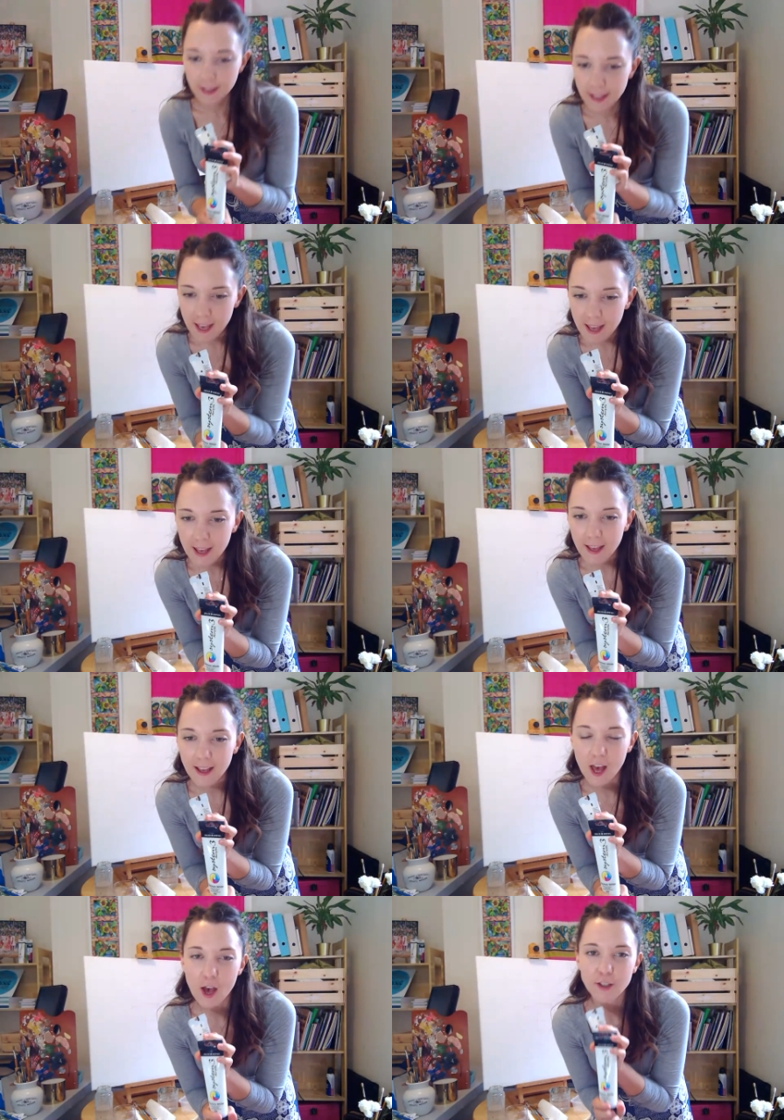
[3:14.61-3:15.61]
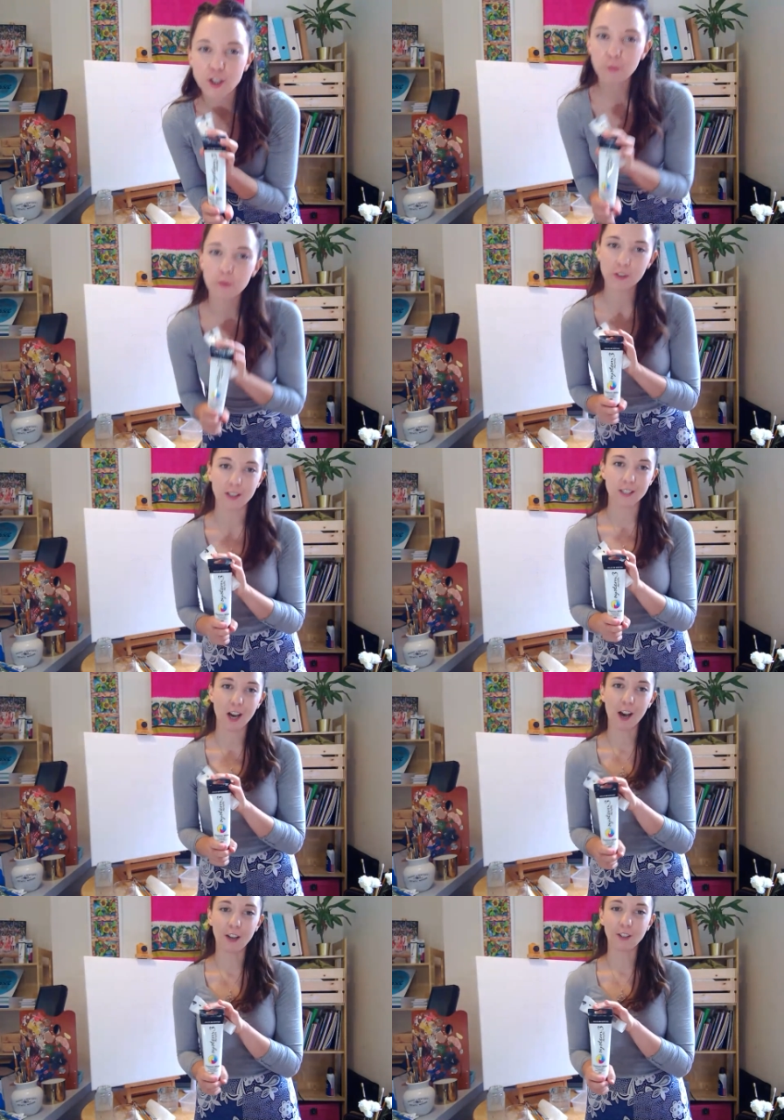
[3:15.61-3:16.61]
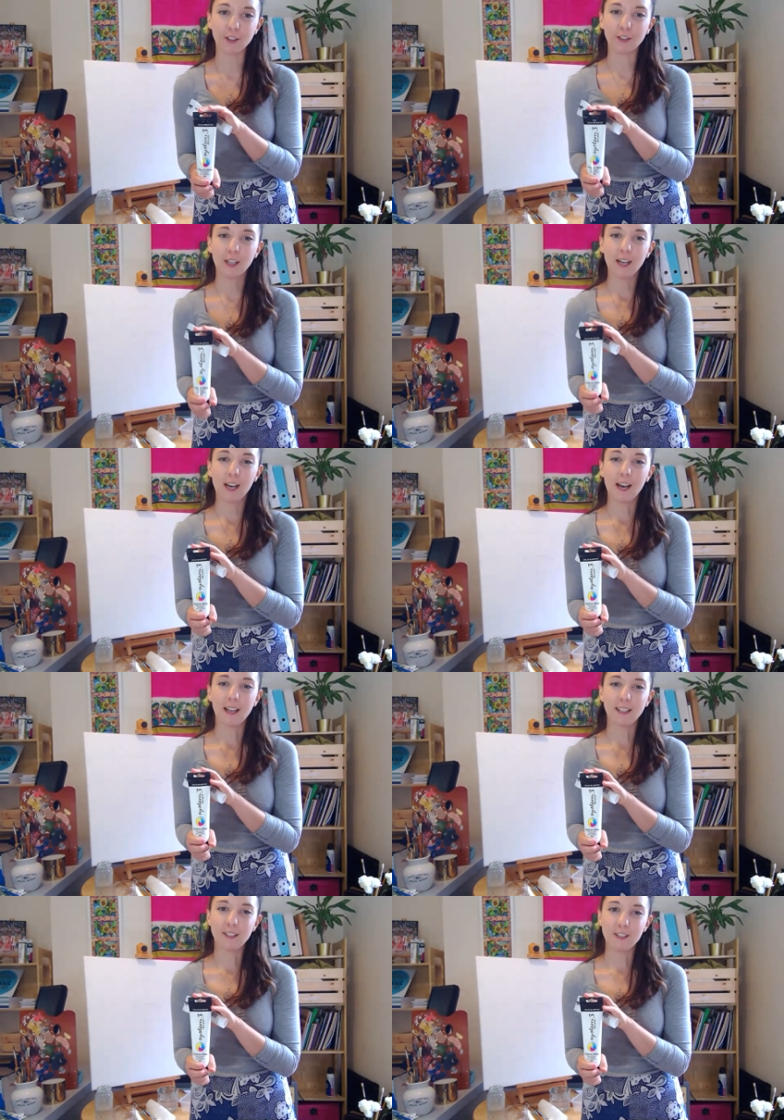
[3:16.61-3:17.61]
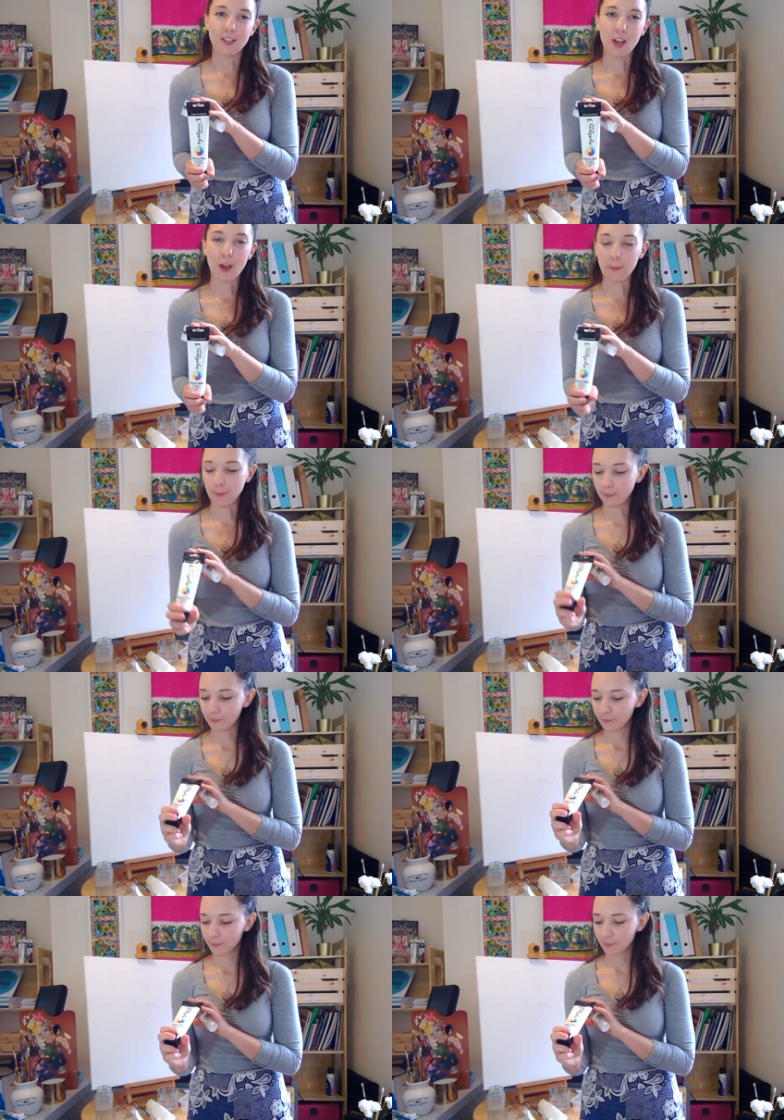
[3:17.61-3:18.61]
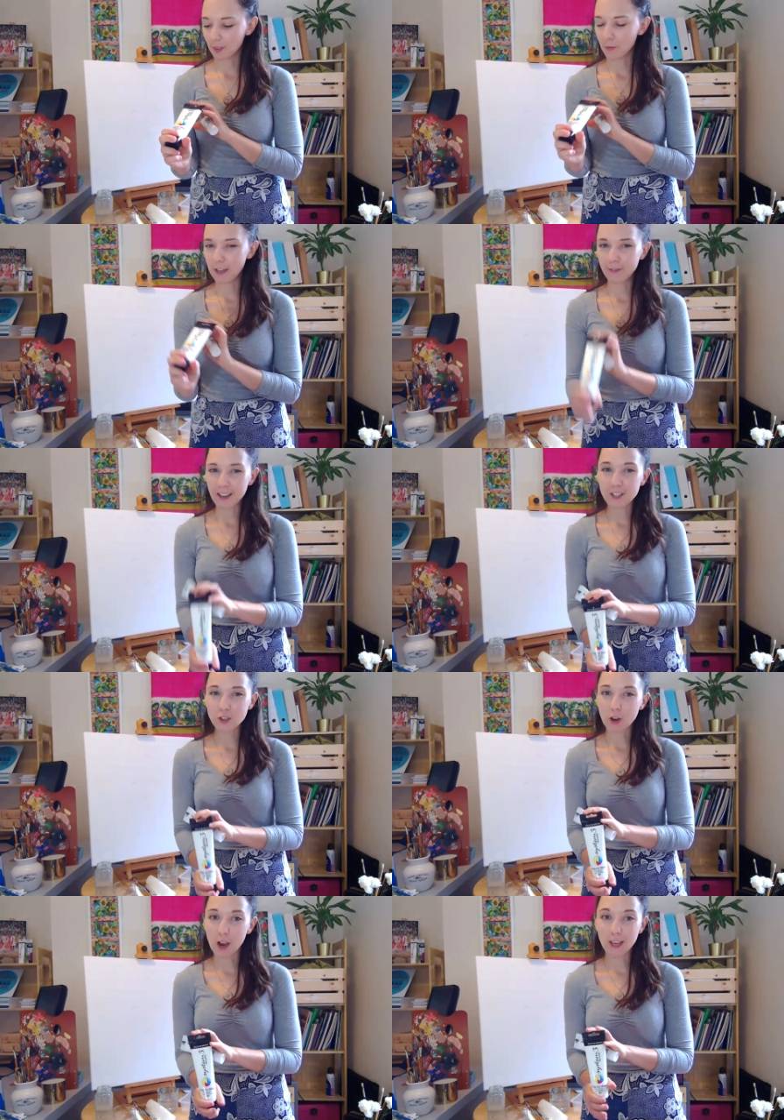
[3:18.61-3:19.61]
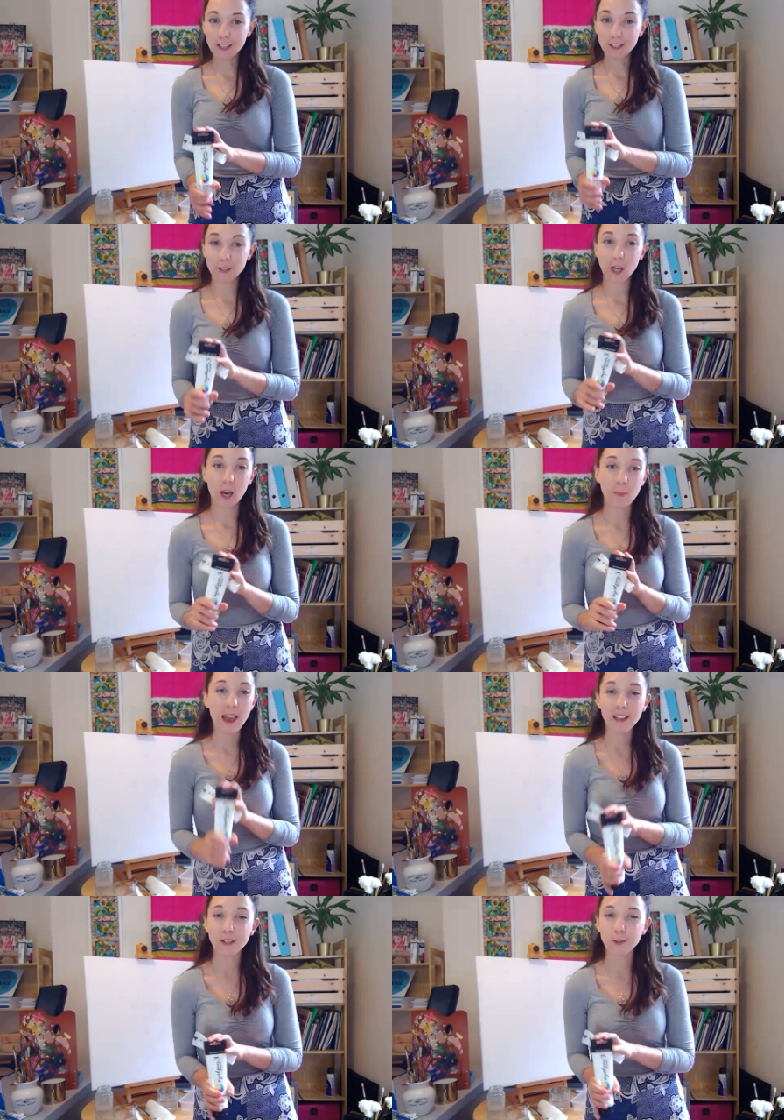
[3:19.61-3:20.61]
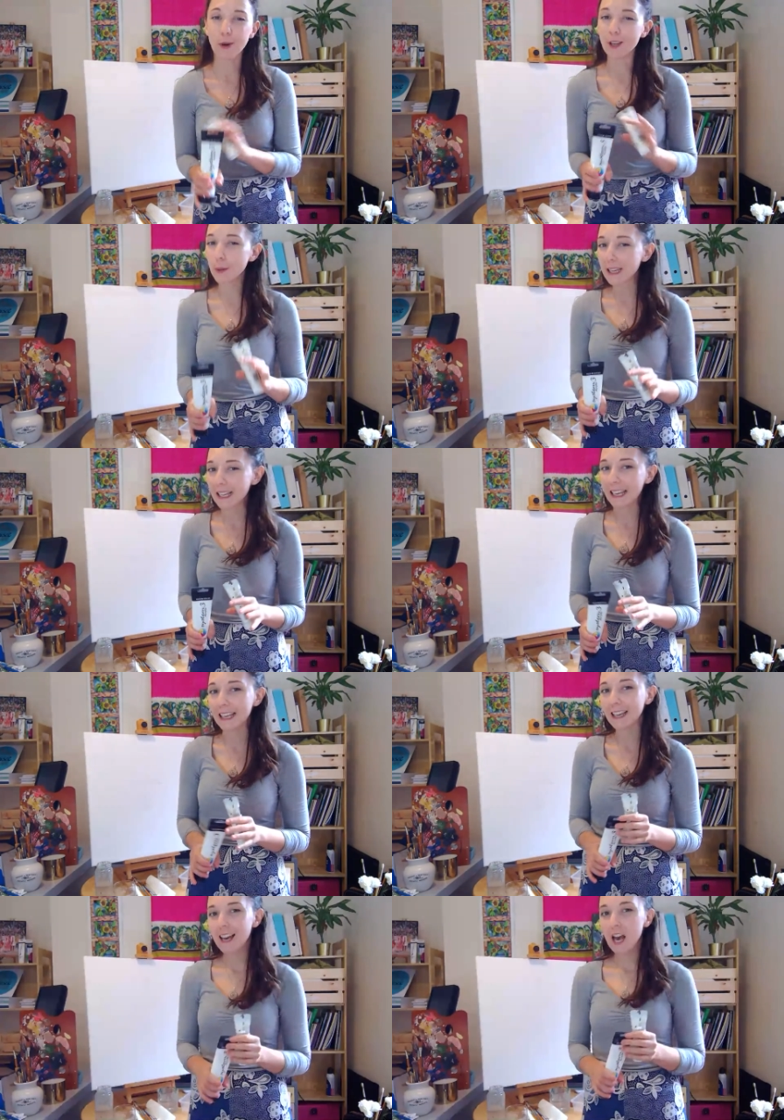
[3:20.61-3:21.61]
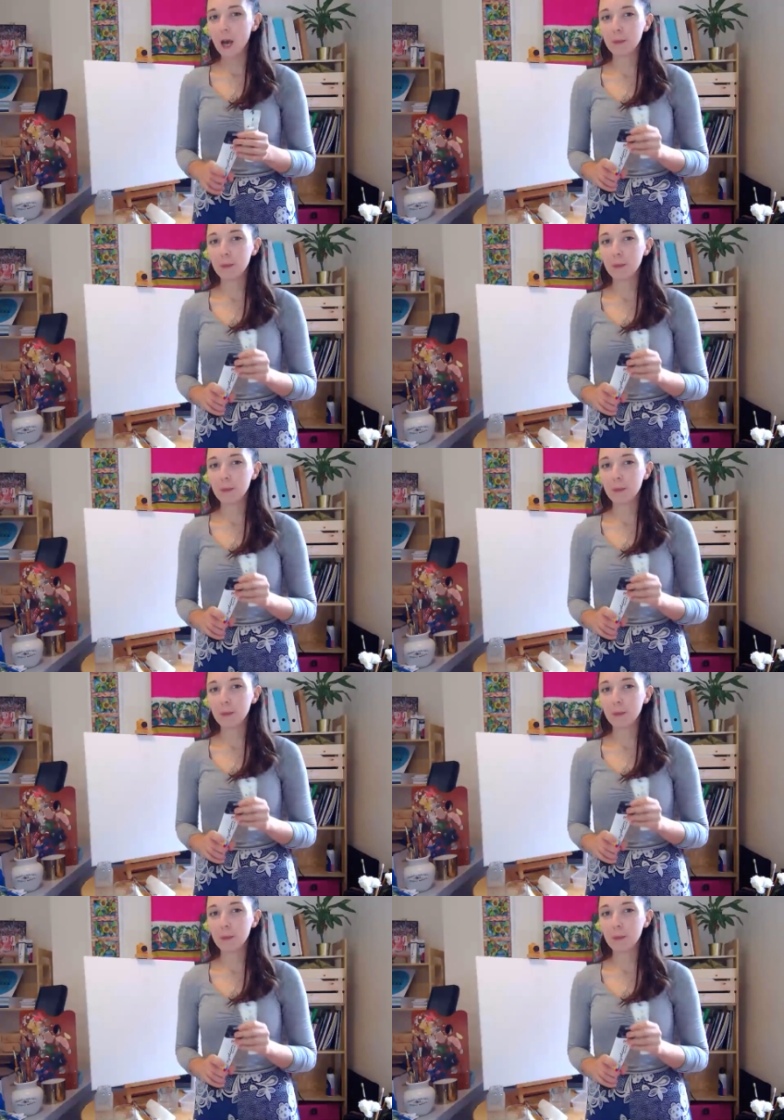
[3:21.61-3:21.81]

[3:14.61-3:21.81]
They're super versatile and really fast drying. I paint quite quickly.